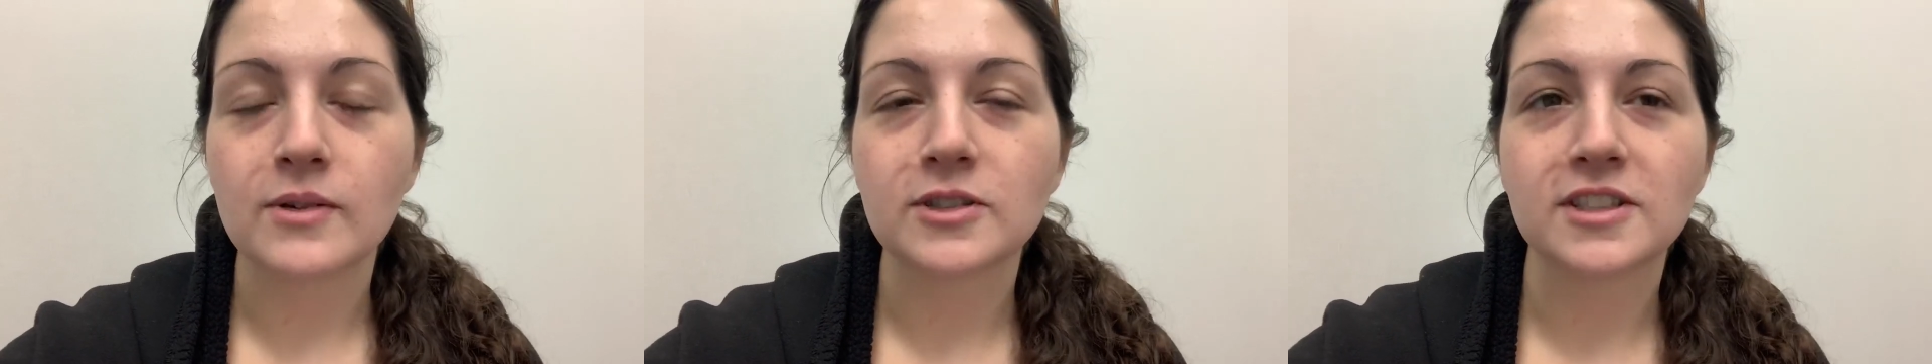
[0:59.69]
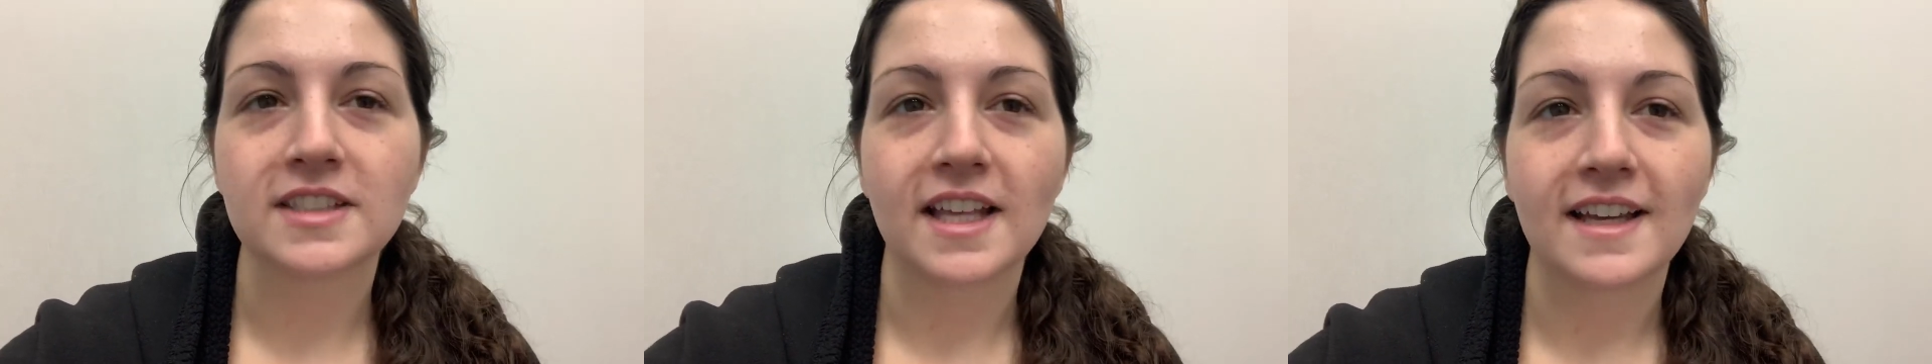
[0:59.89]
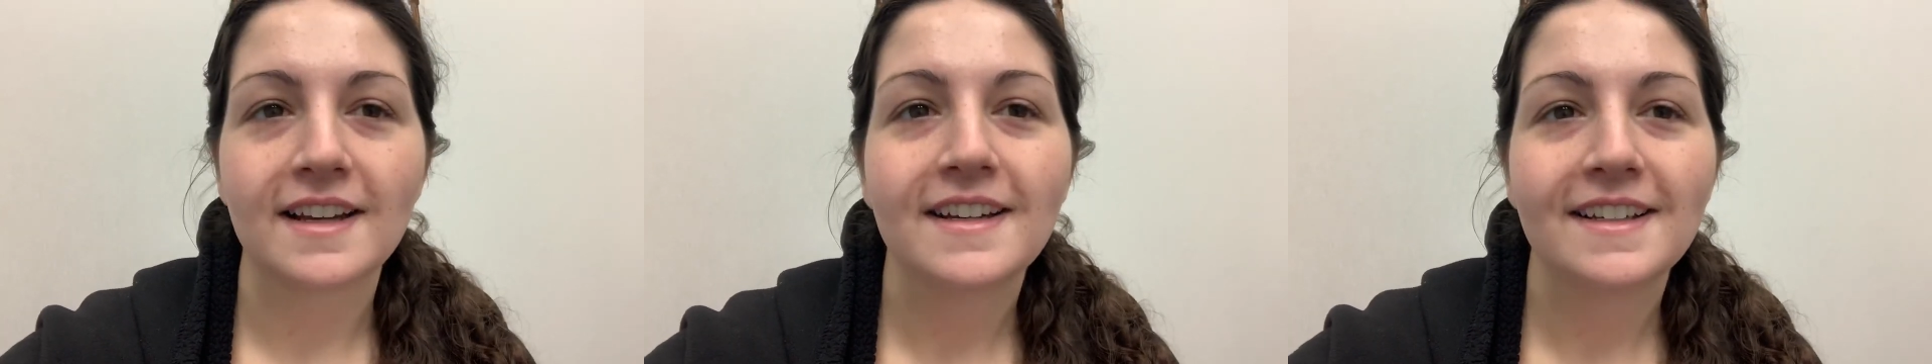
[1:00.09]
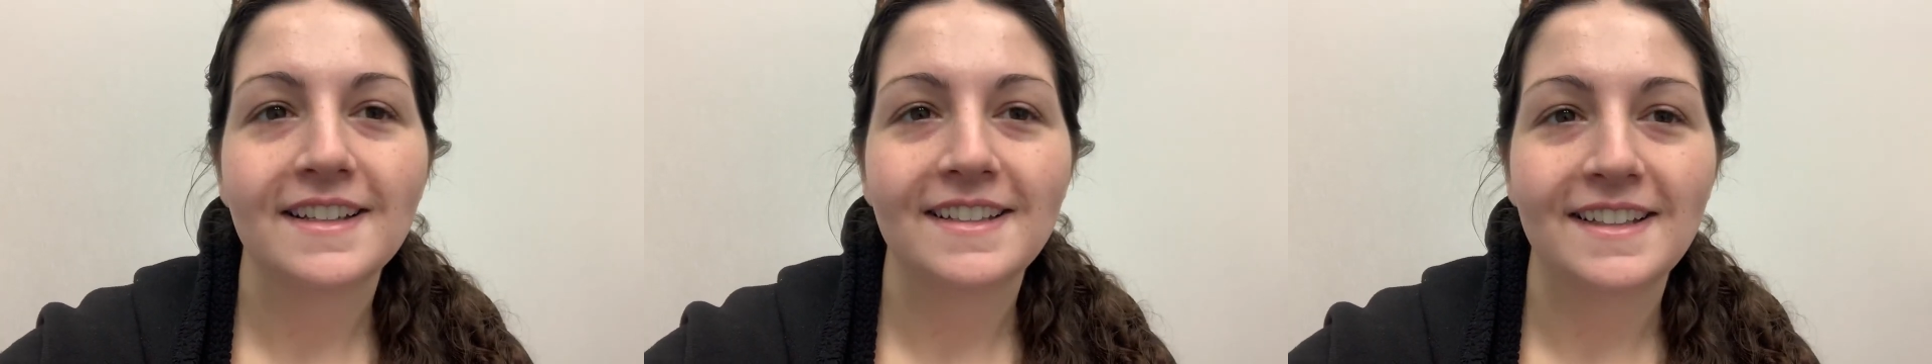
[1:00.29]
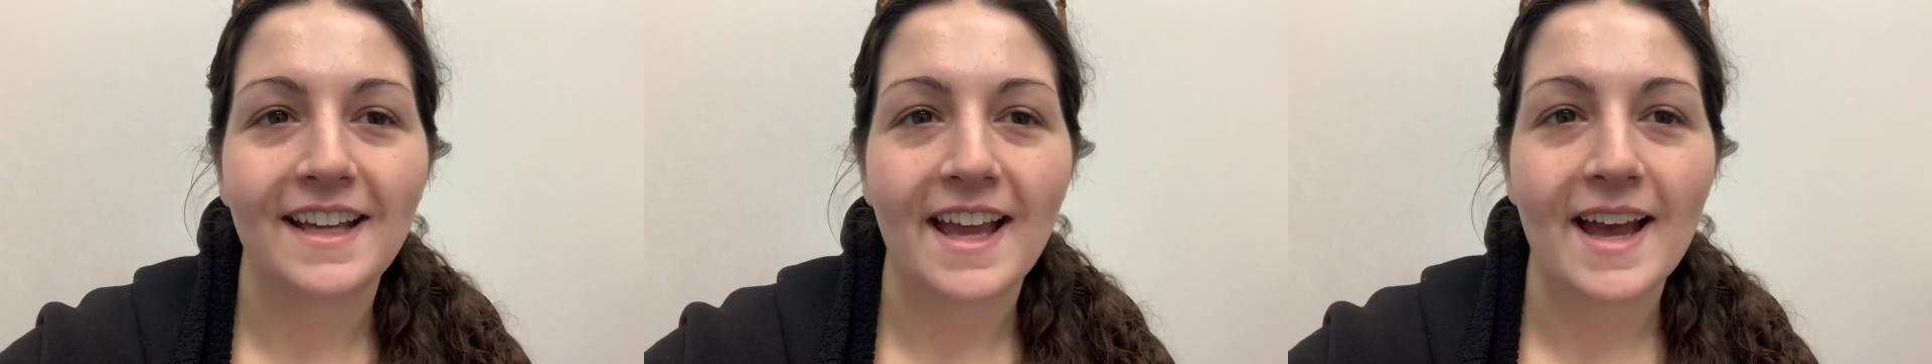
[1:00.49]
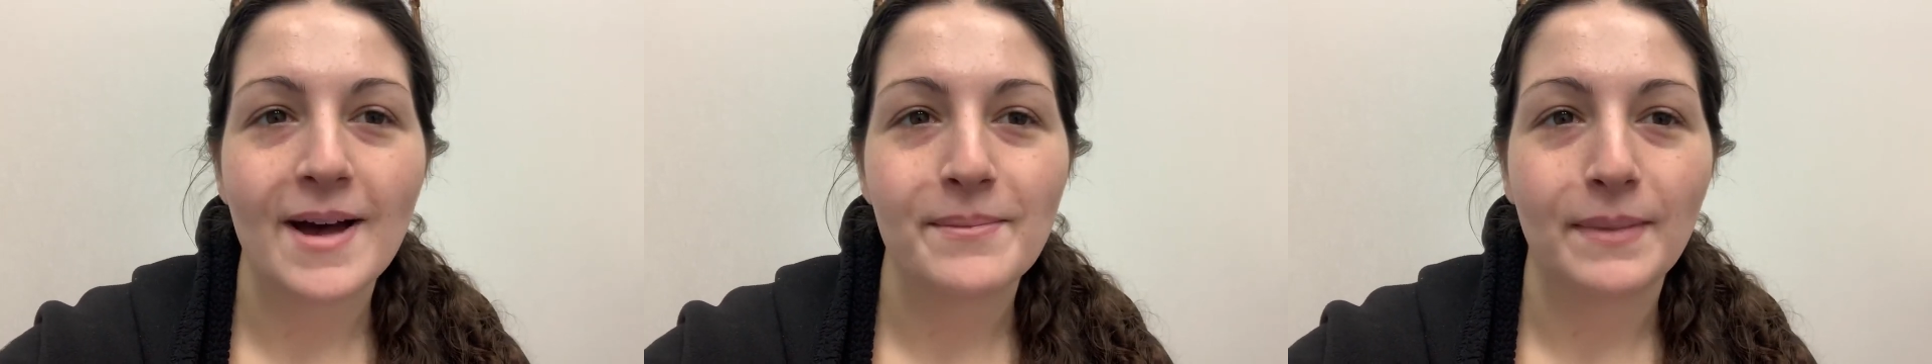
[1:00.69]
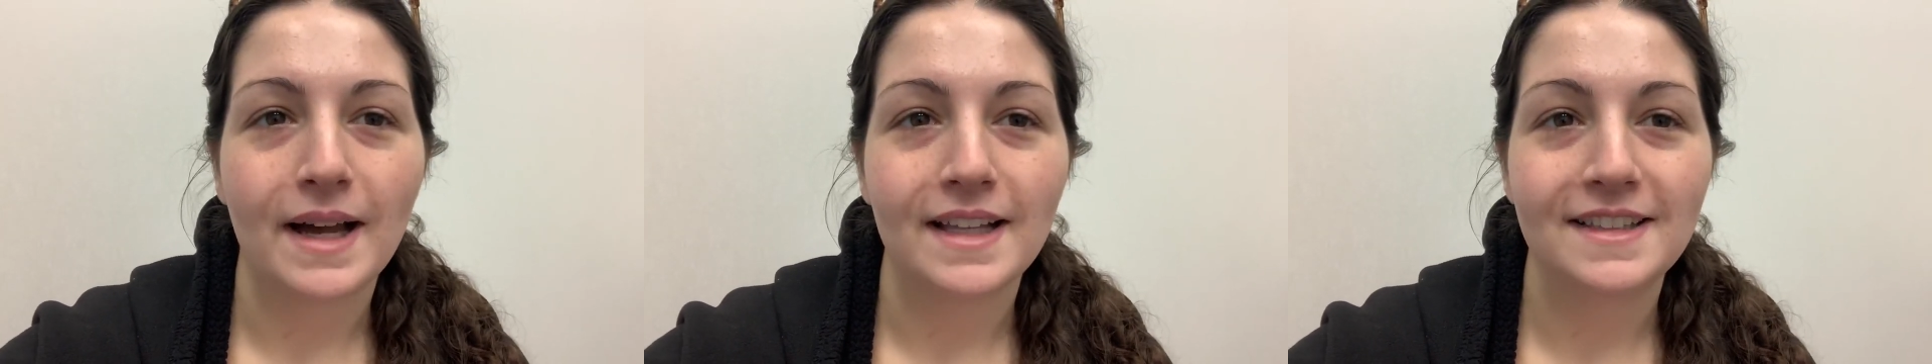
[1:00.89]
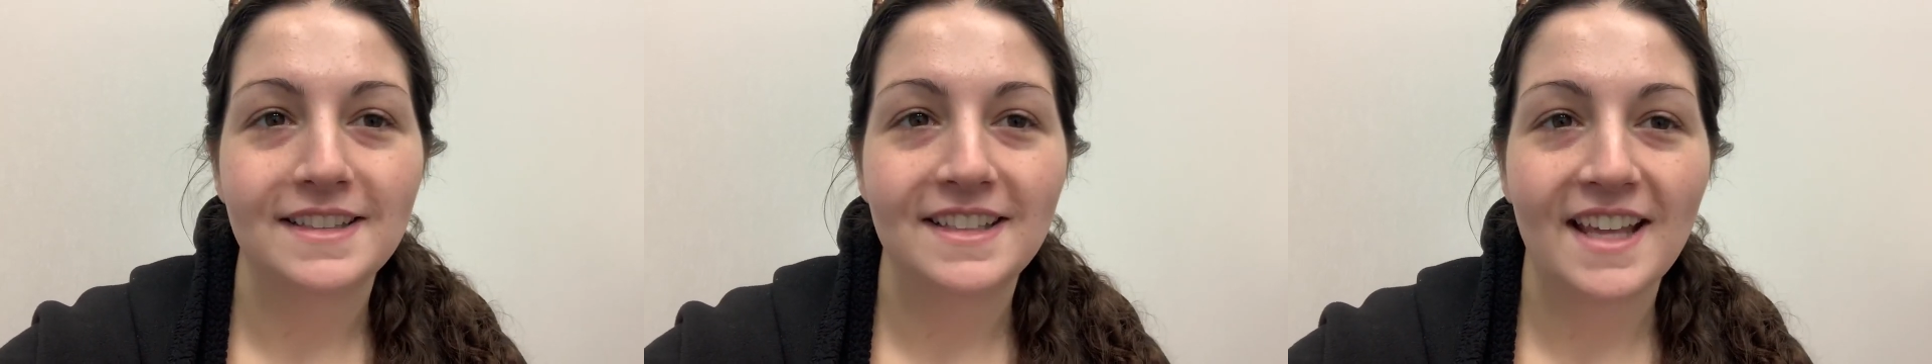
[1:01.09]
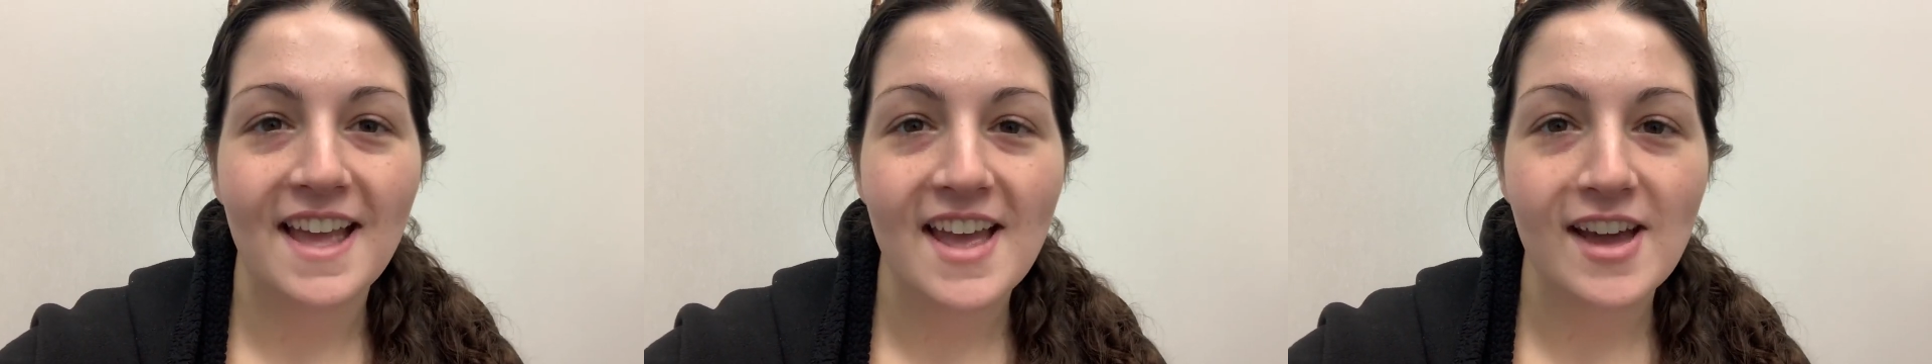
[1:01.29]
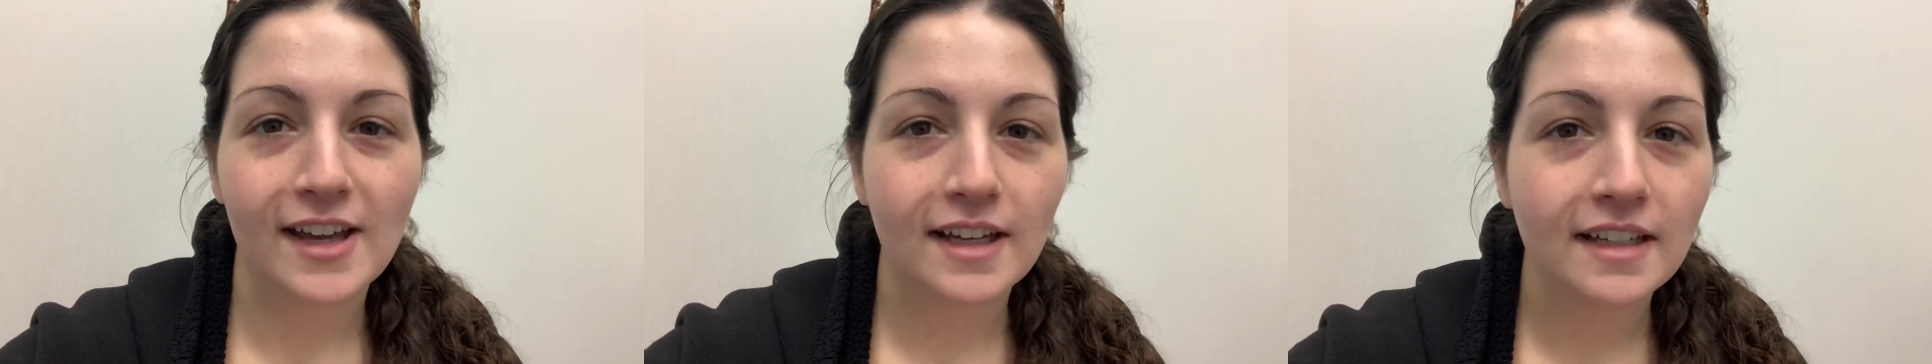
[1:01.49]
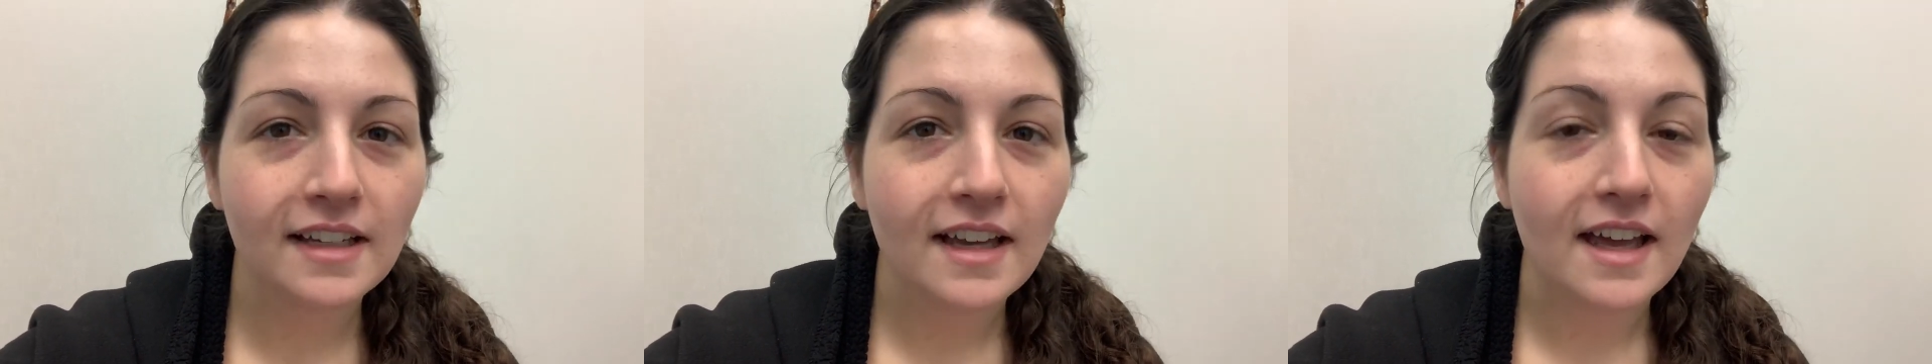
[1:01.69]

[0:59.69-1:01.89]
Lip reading: I was just like, yeah, my dick.